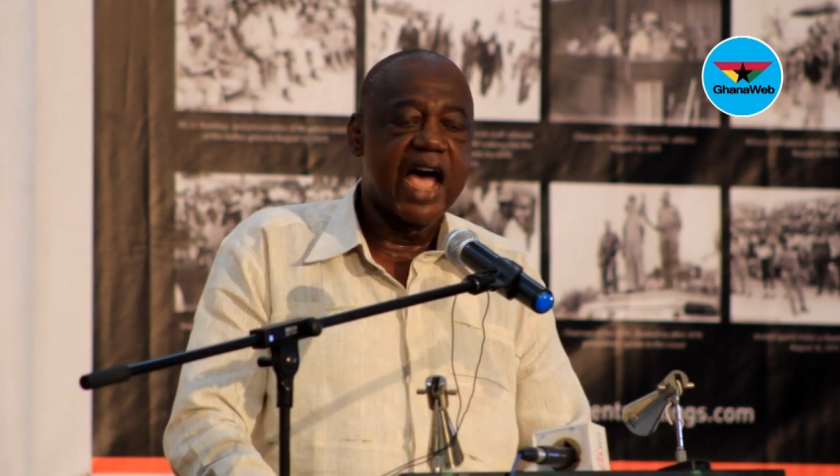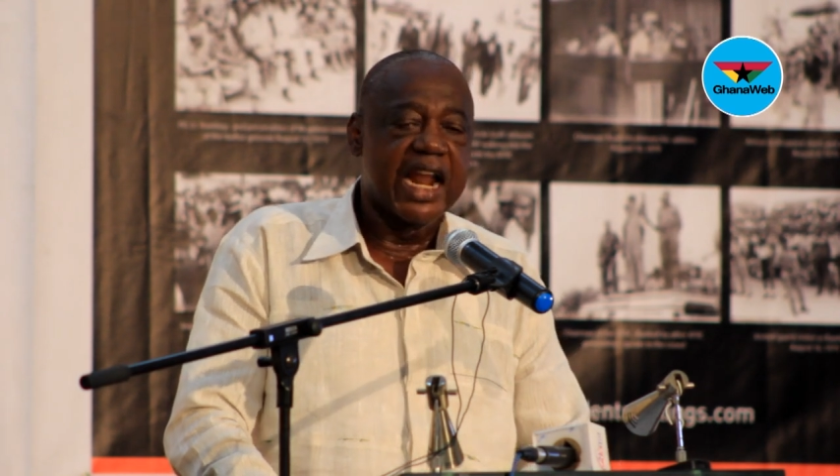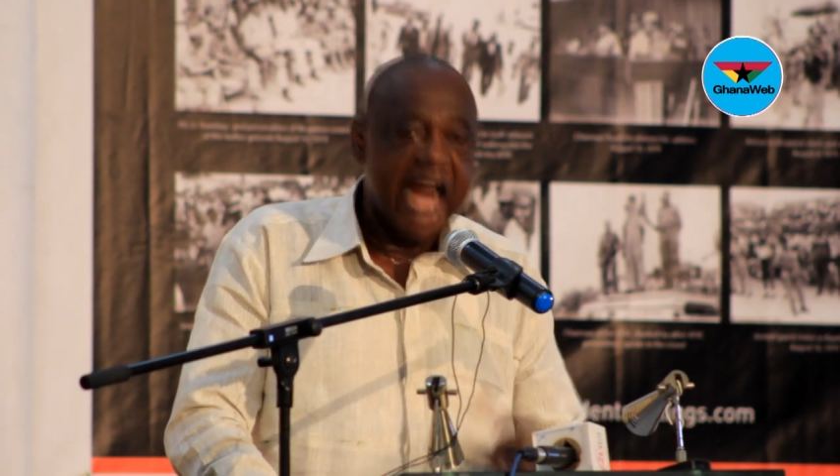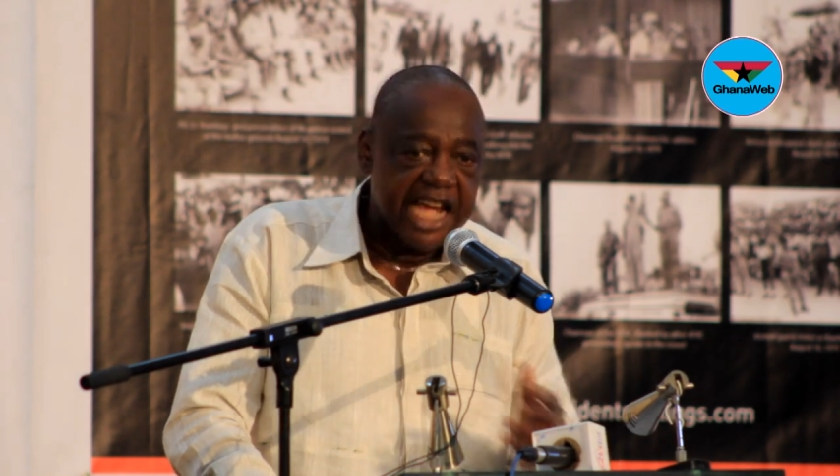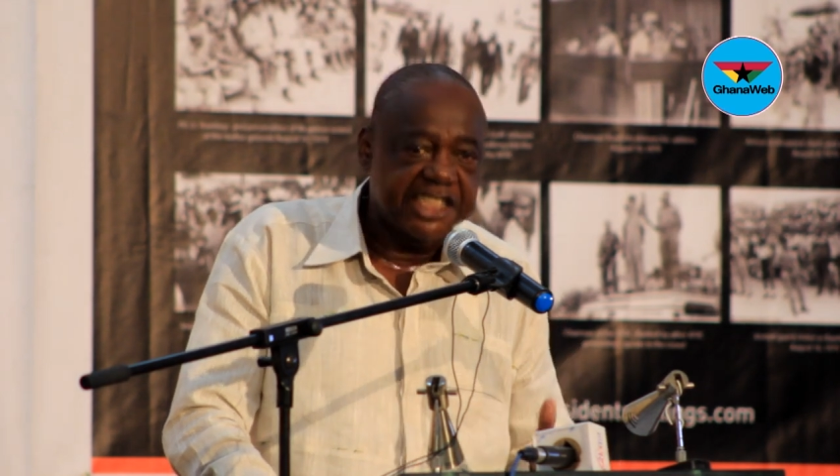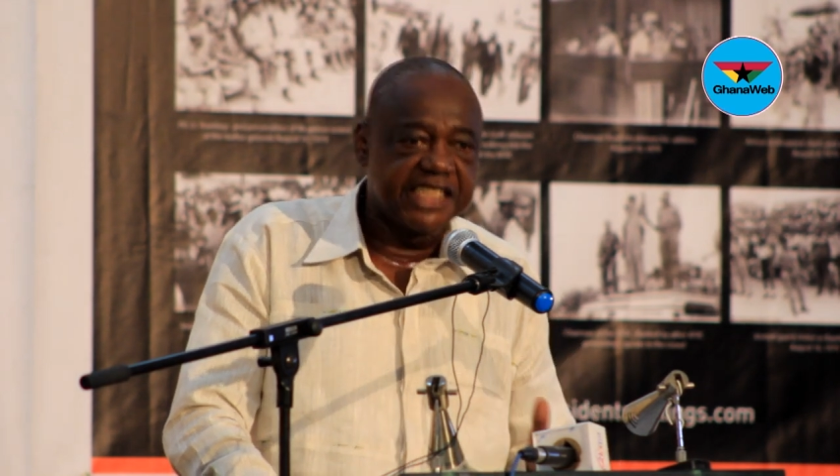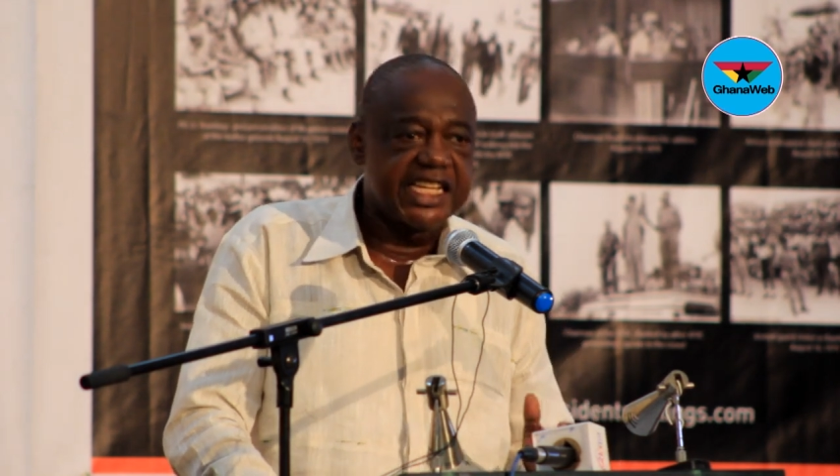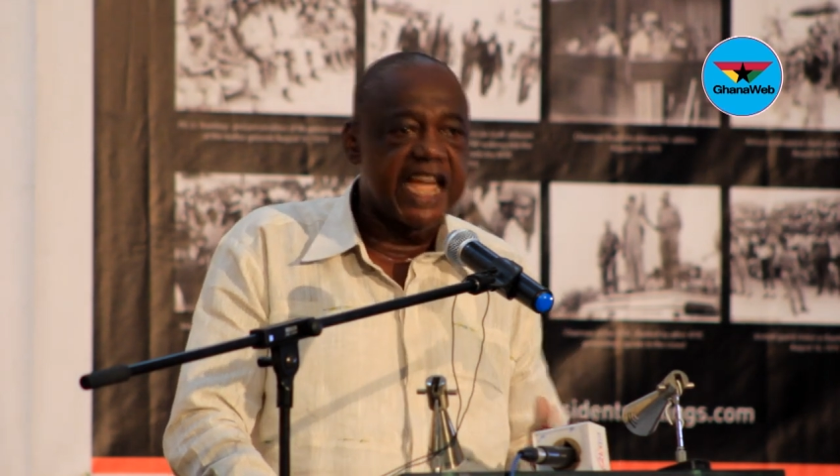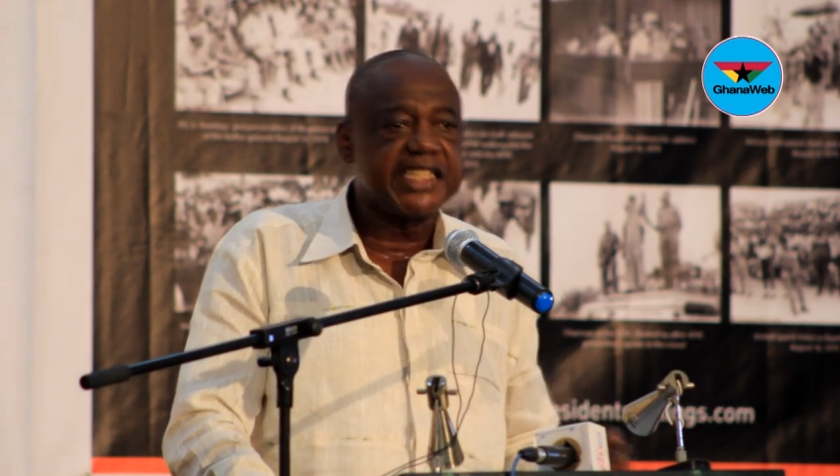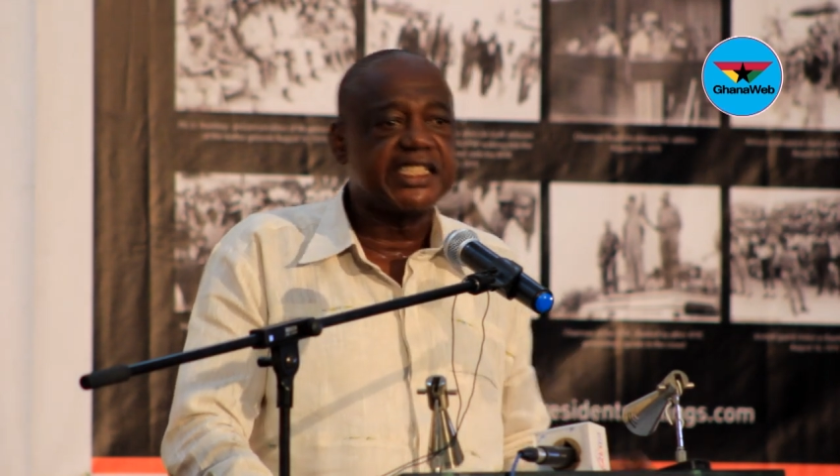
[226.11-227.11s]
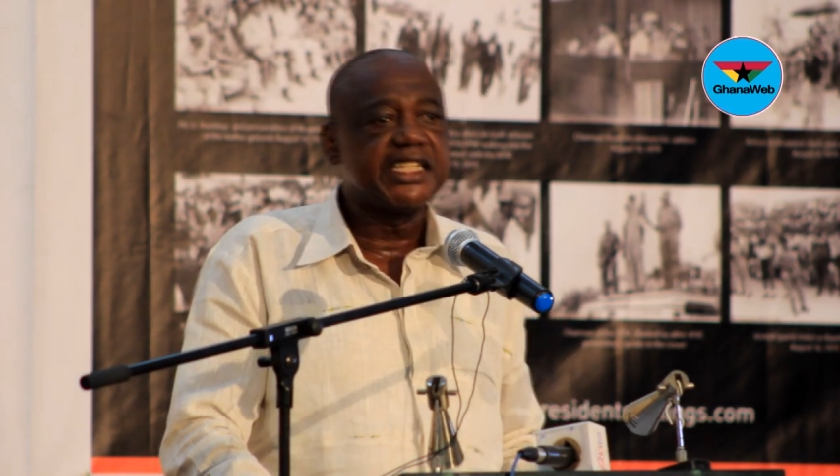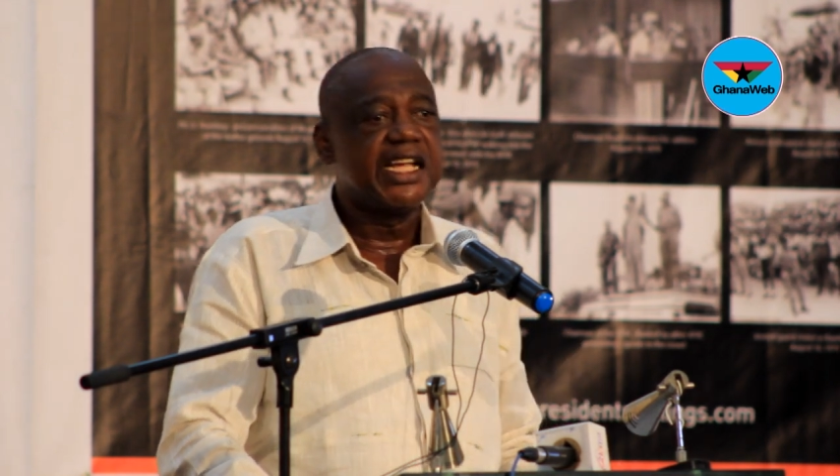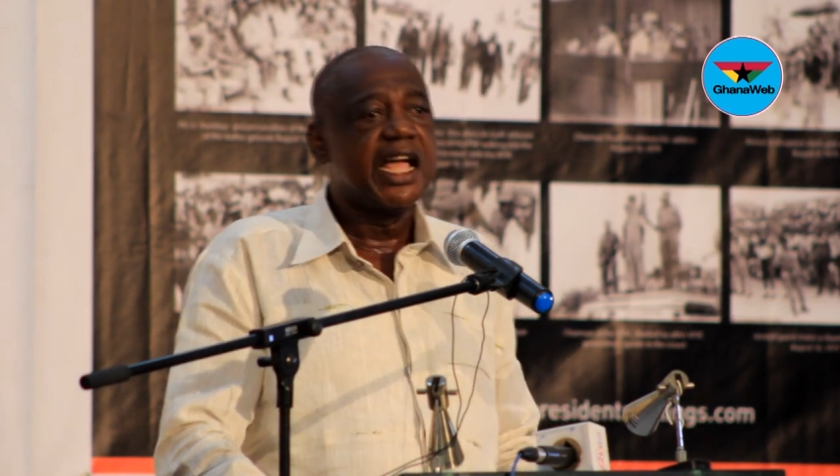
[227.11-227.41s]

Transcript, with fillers: an architect